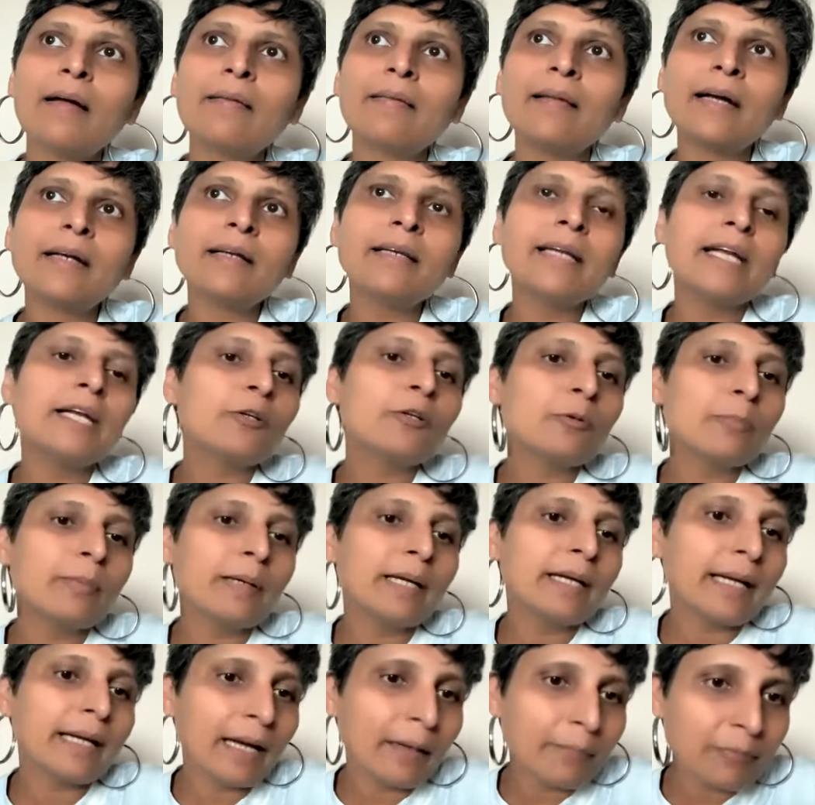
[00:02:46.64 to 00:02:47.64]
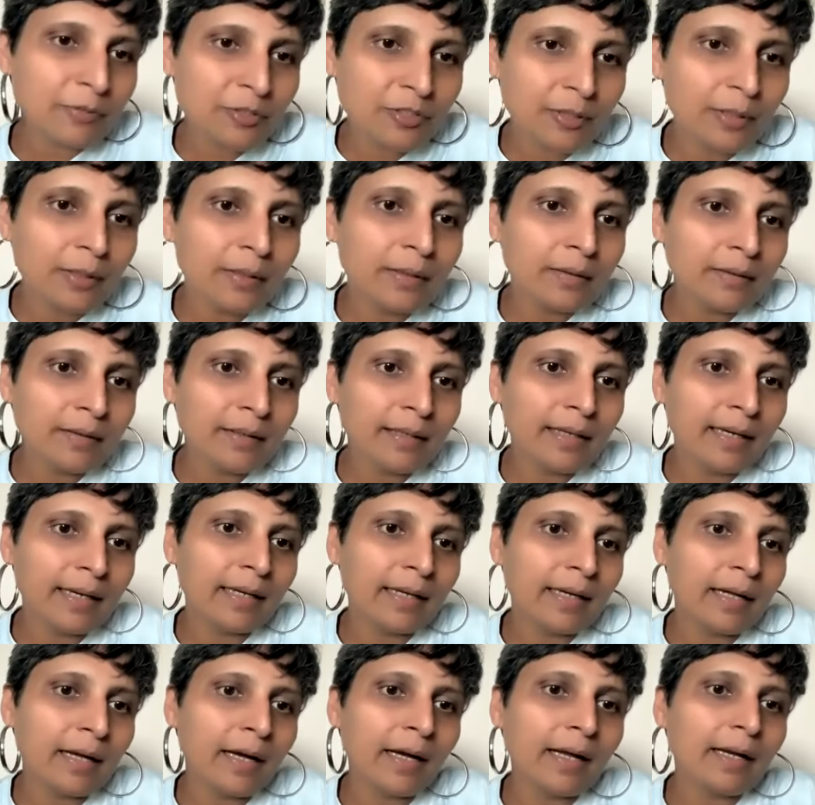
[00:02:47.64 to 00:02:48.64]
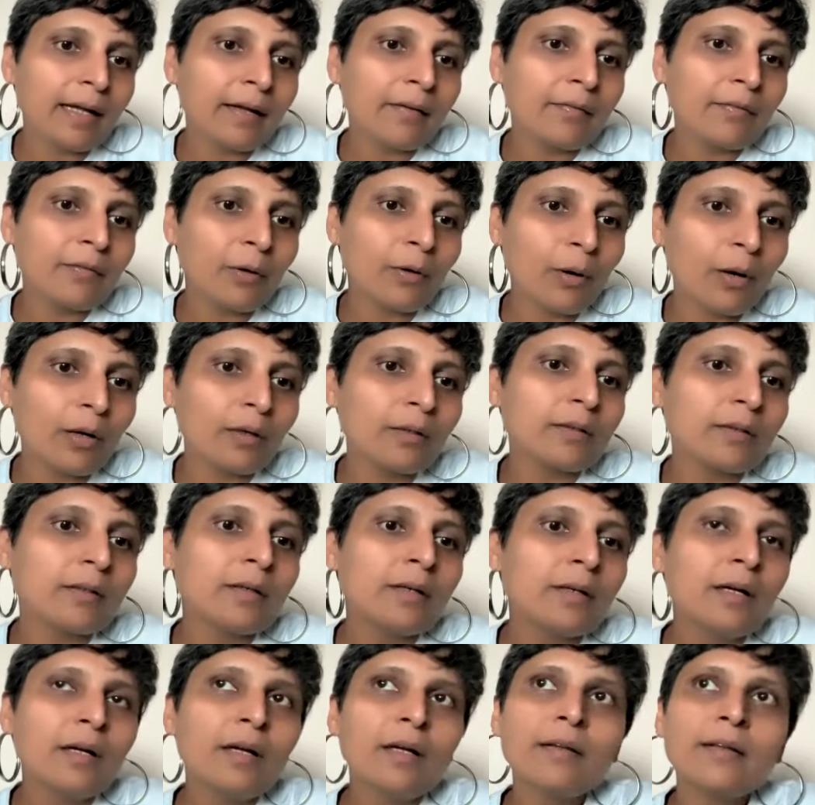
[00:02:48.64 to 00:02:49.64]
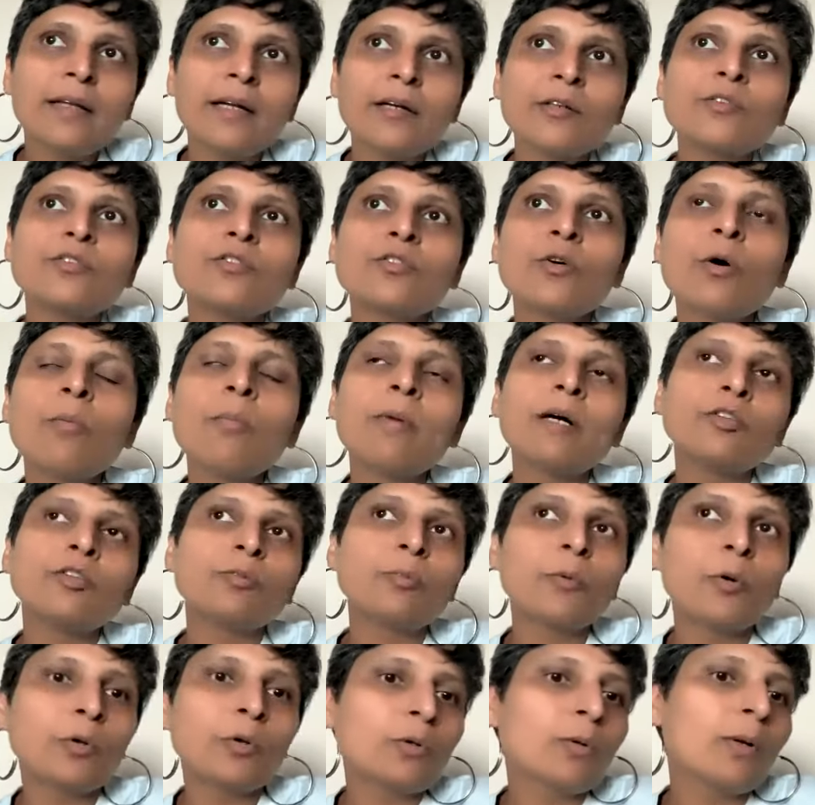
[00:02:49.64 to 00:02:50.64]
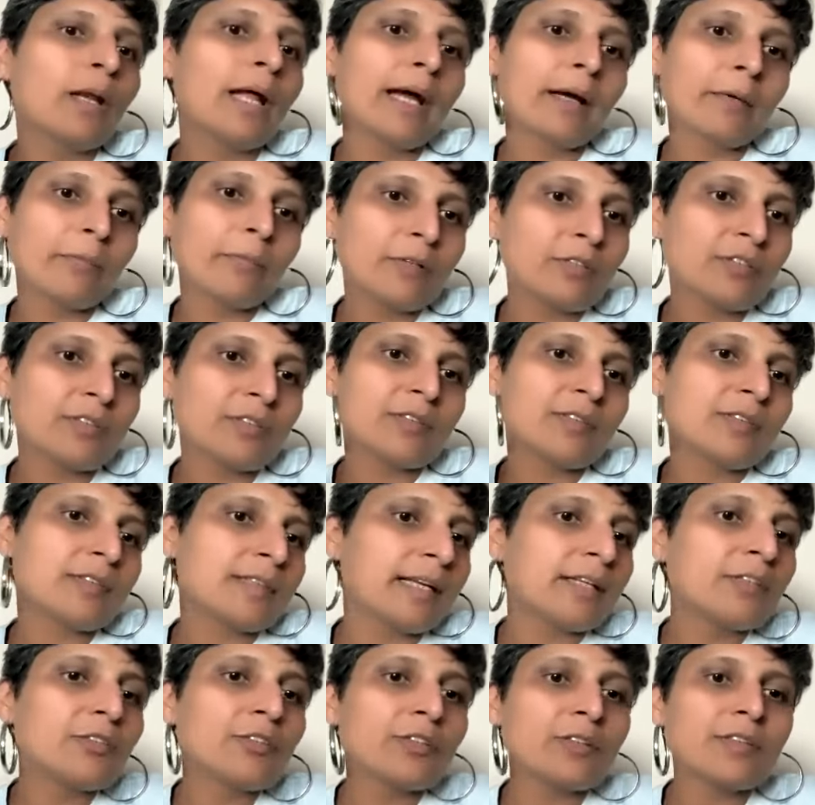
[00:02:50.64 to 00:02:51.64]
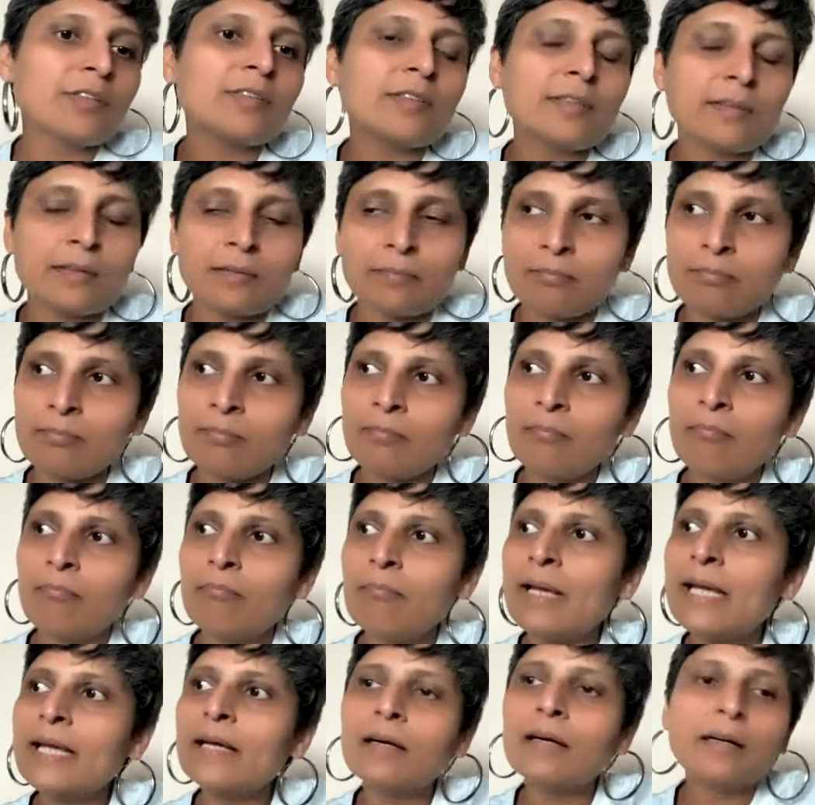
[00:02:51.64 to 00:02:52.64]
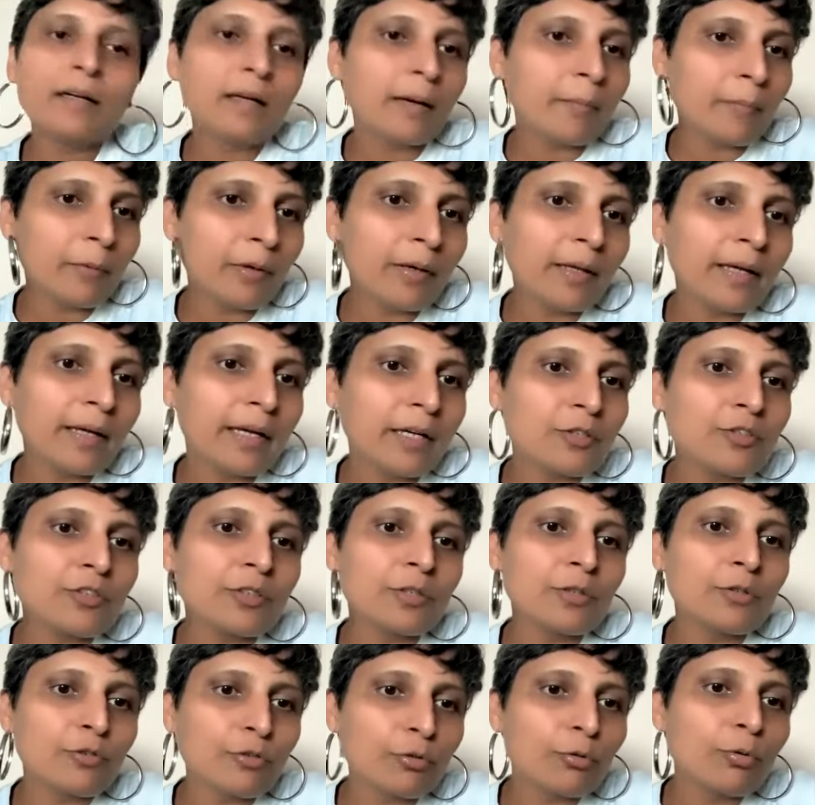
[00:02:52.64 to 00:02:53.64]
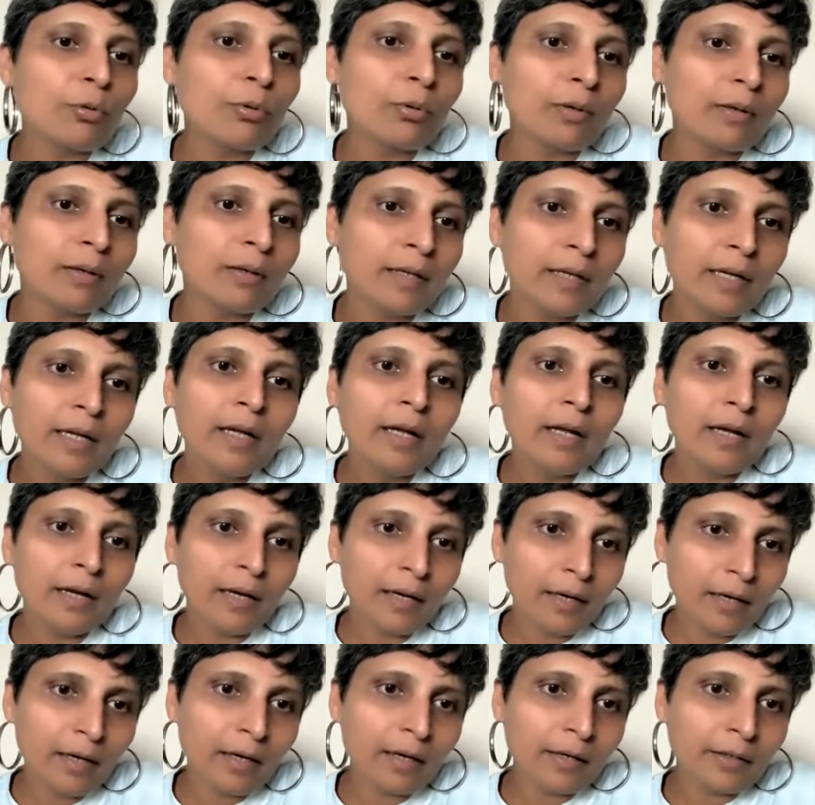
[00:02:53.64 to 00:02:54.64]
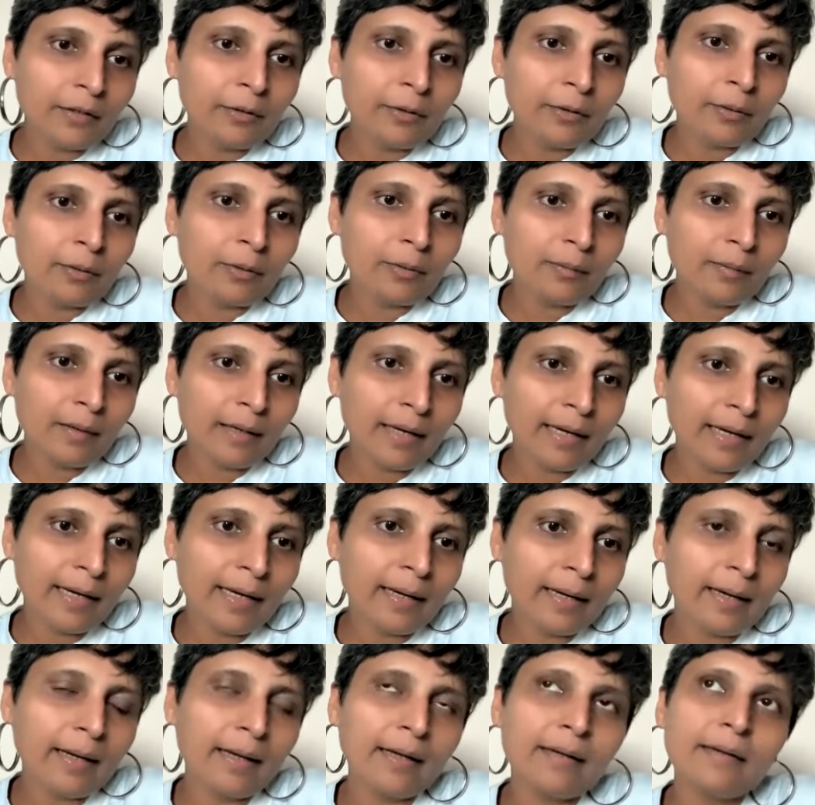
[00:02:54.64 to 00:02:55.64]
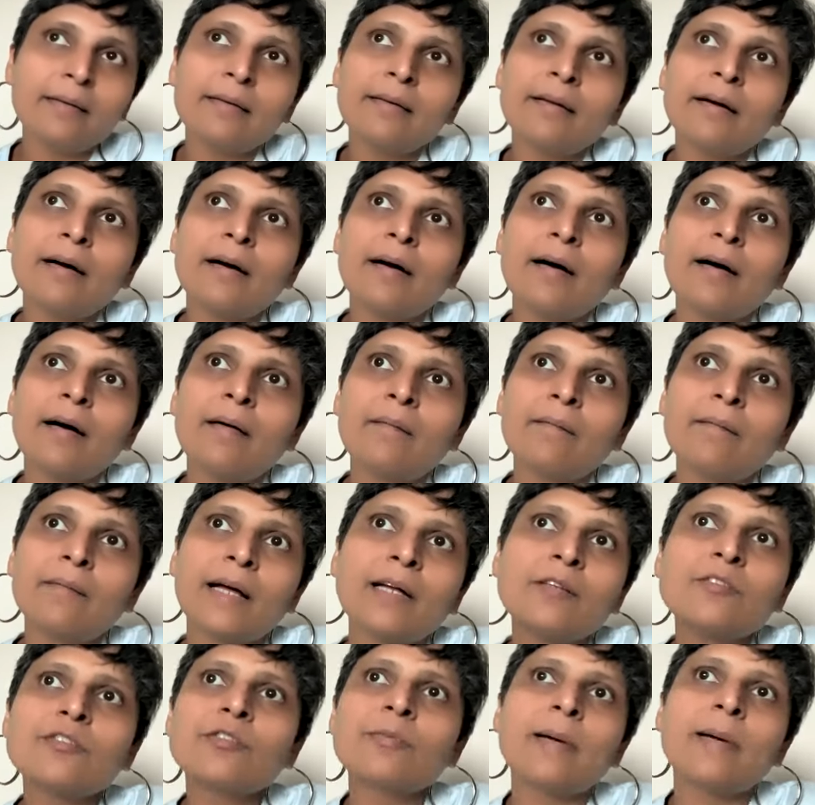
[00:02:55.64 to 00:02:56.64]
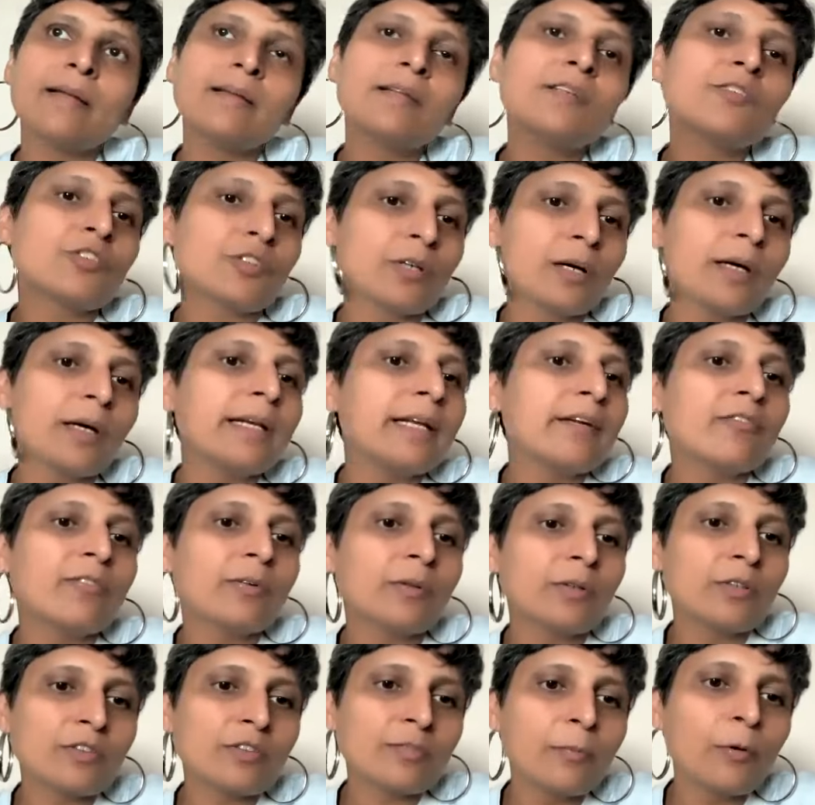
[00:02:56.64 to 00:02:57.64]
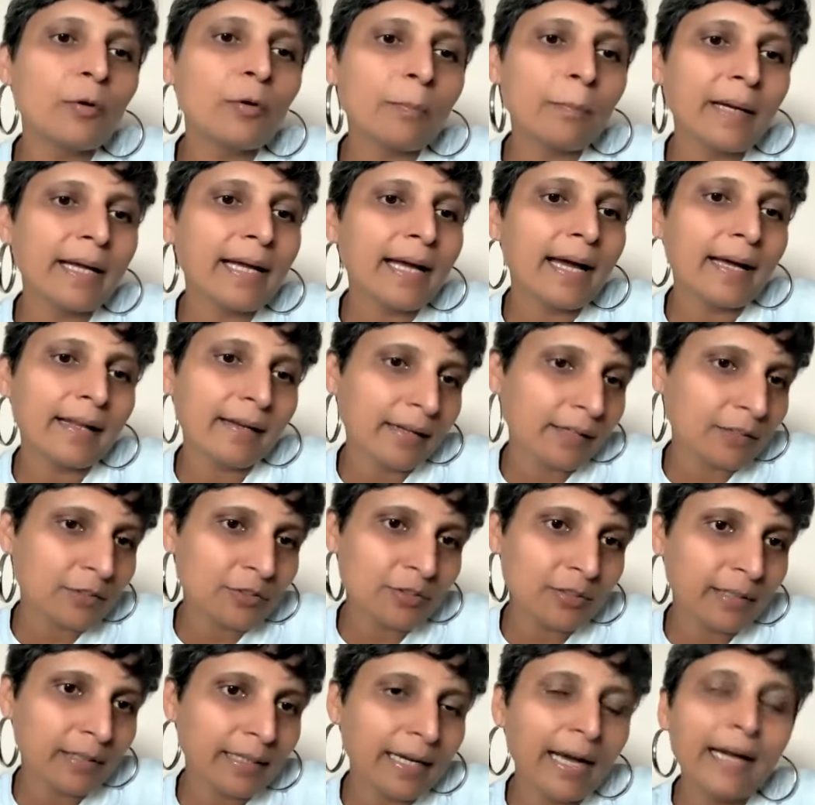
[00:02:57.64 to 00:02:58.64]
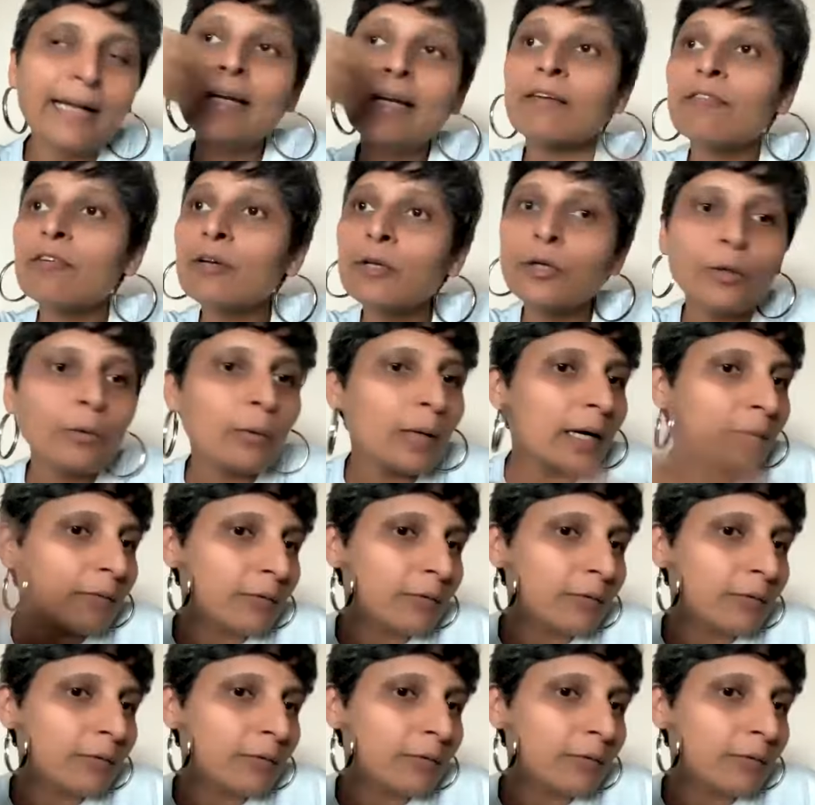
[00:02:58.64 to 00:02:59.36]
that need to be captured and and i thought there is so much more to languages than just being a communication tool uh, you know, and uh, that's where the journey for this book began. Actually, I never knew